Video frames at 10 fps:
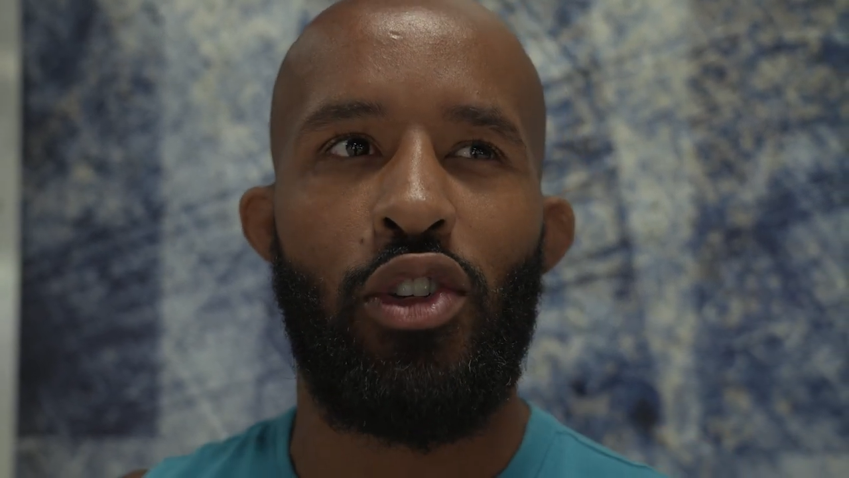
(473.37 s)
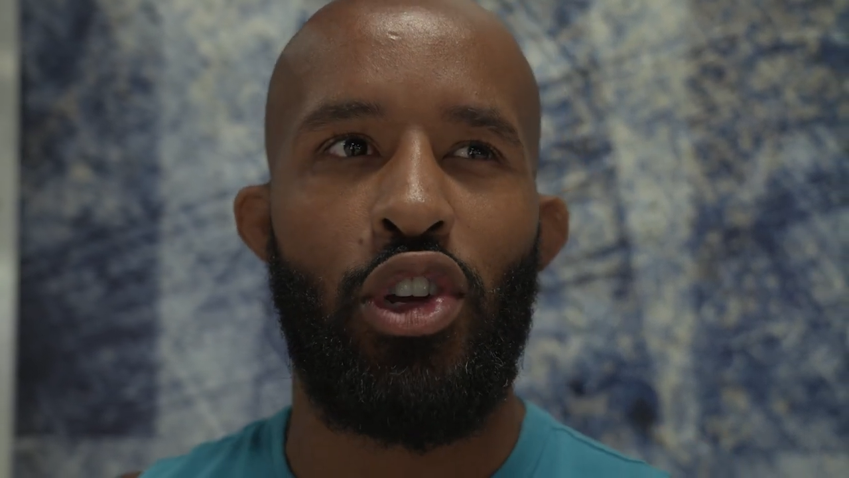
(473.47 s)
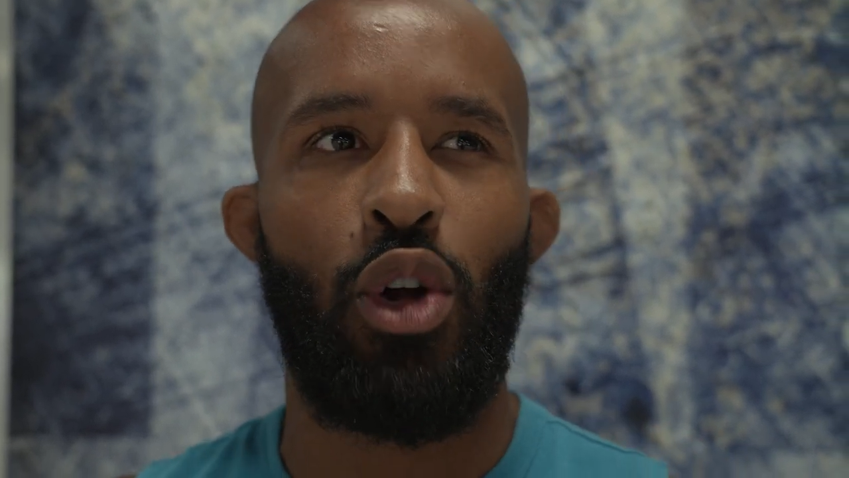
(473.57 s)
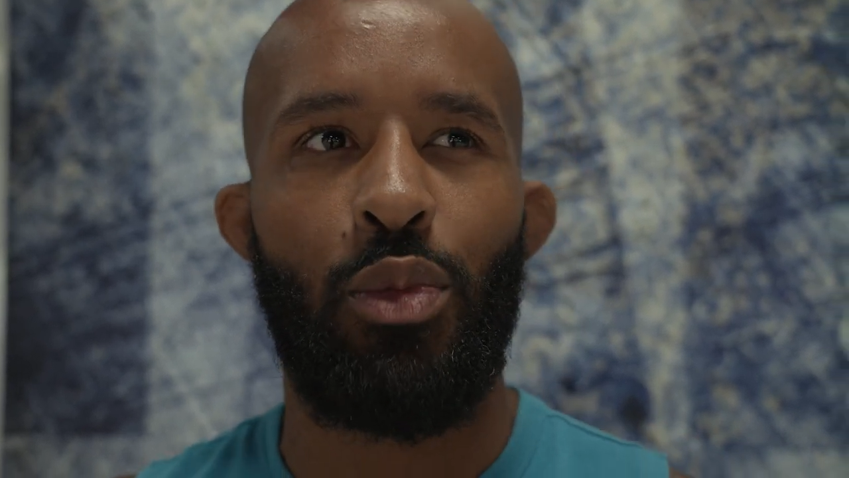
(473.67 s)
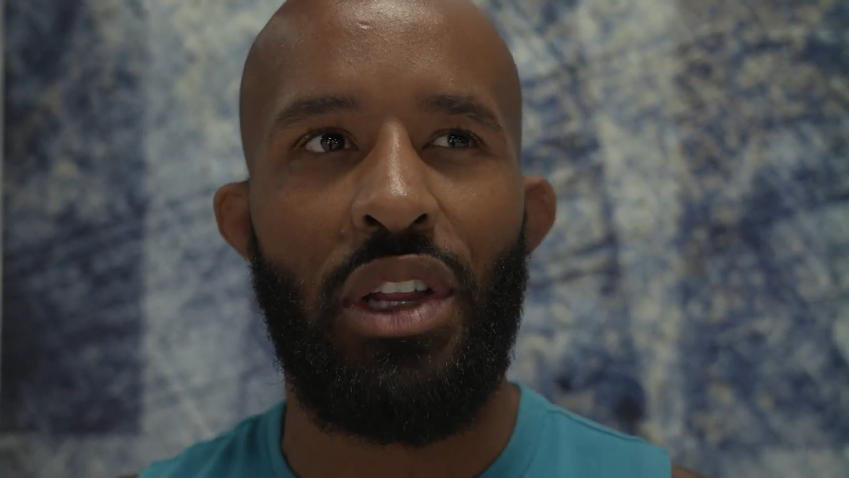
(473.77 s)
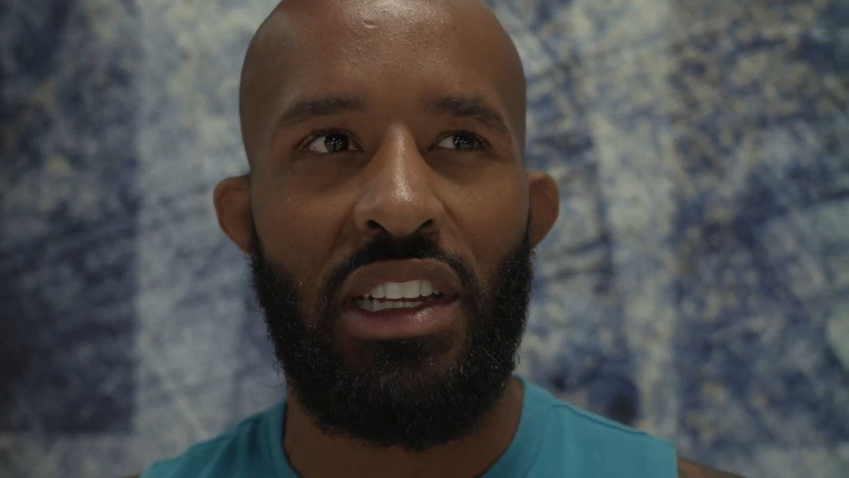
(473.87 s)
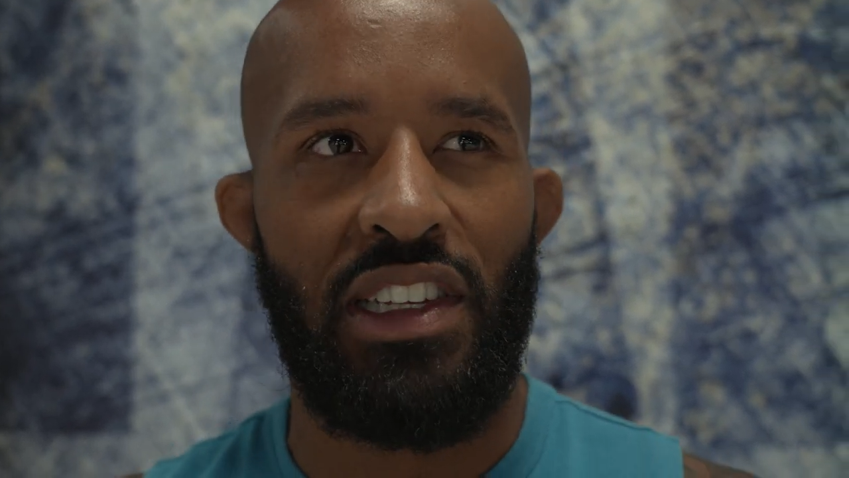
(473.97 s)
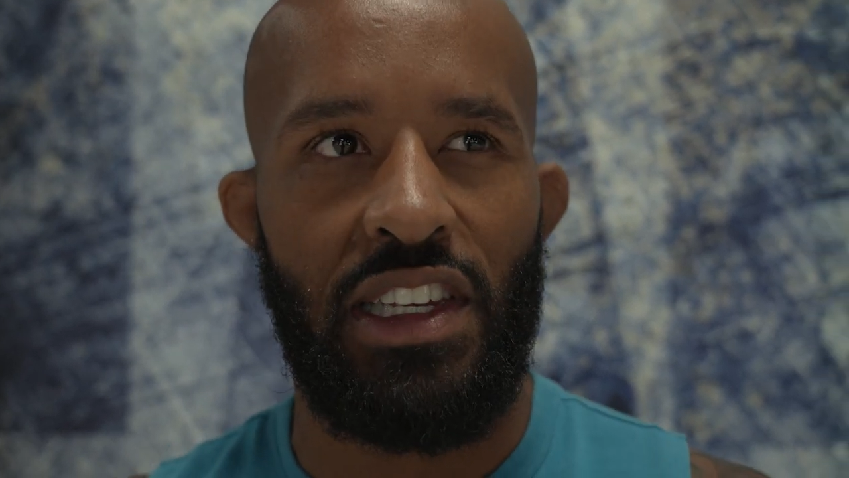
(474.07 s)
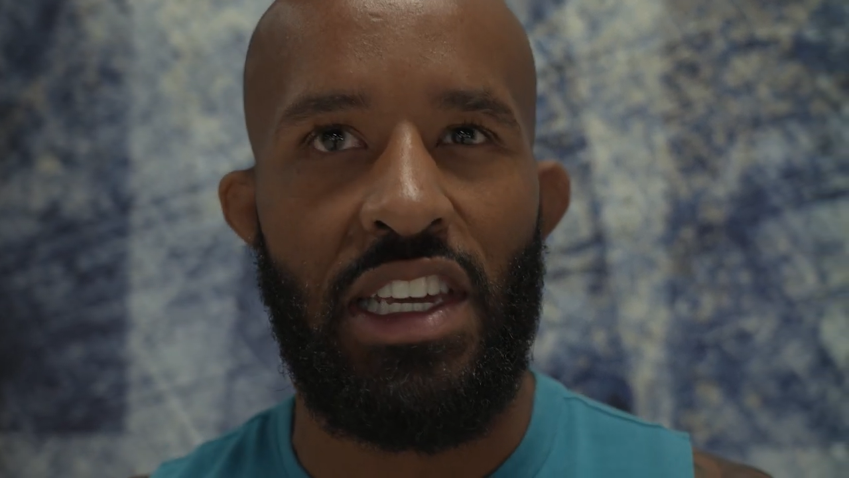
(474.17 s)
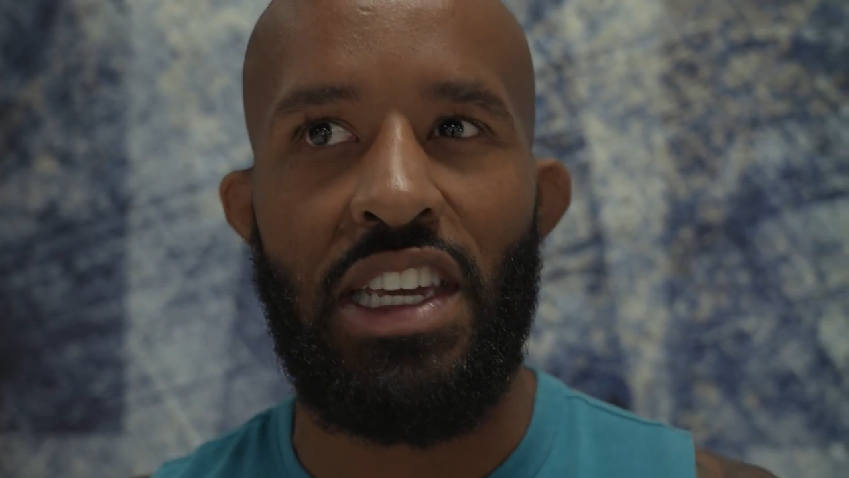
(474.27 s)
you don't really get to
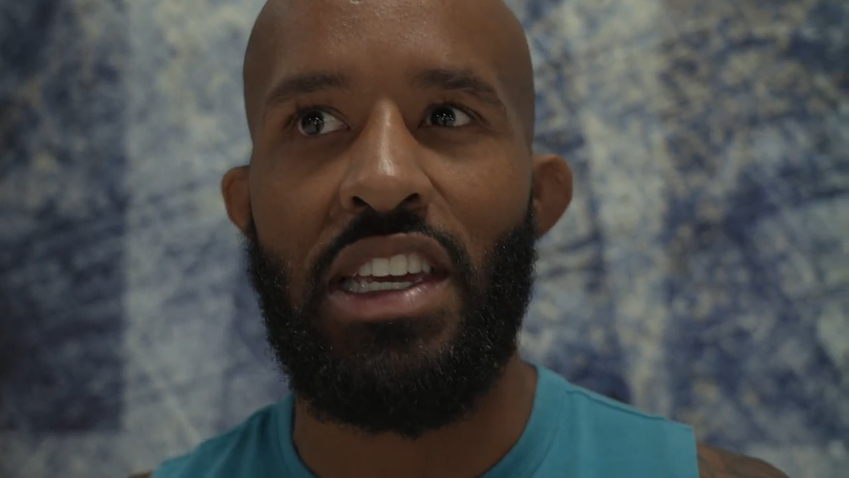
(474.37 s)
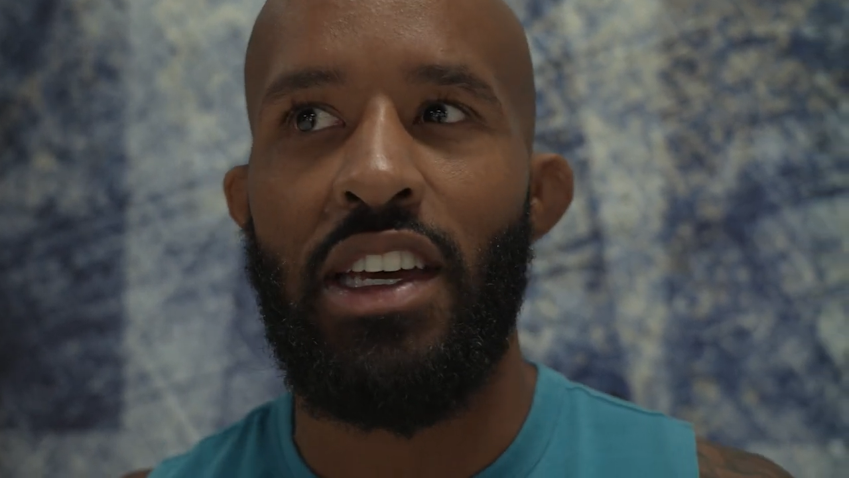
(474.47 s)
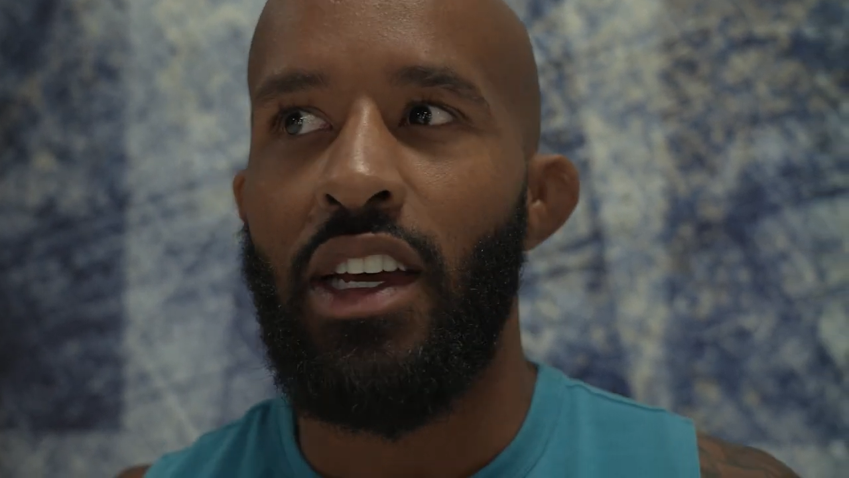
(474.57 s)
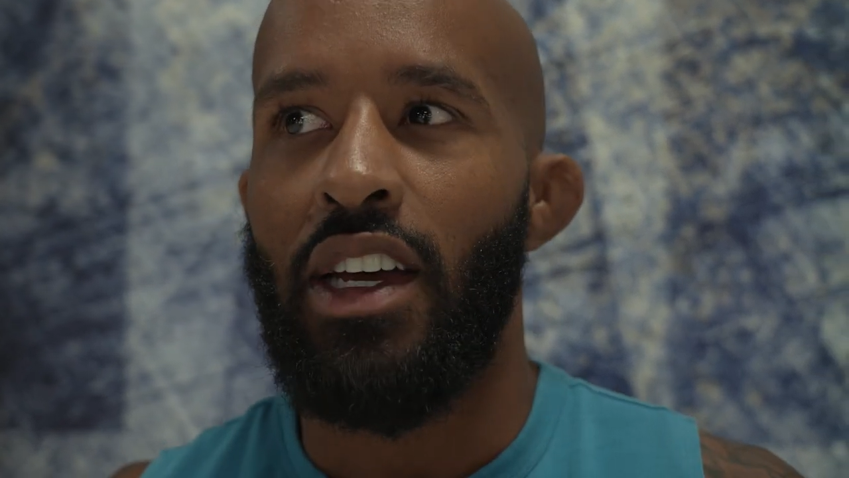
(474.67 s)
see